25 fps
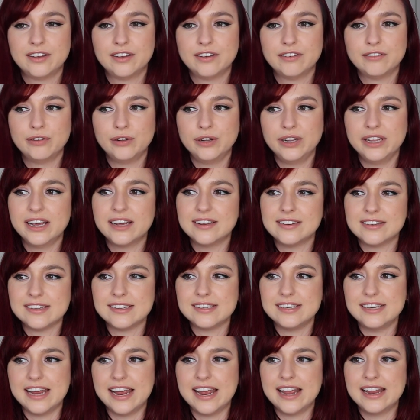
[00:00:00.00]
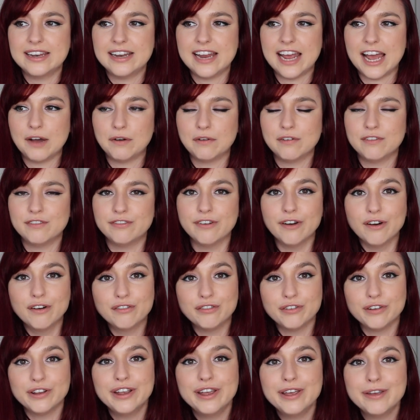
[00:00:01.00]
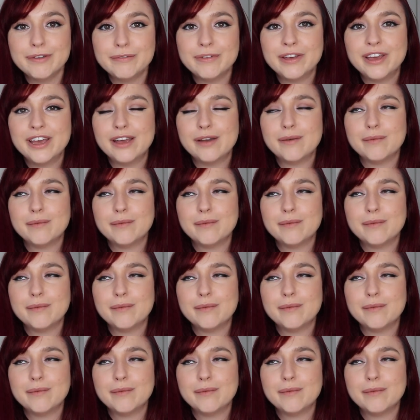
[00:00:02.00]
fully understand how it felt for him,